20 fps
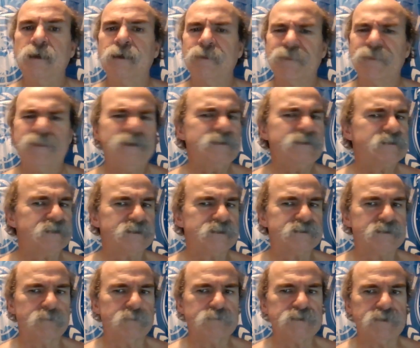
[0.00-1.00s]
These
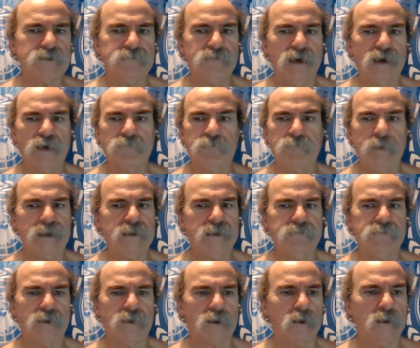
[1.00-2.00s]
systems involve many
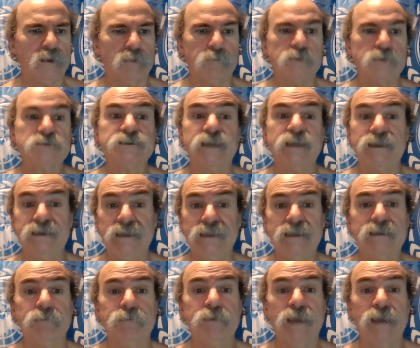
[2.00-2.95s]
variables that need to be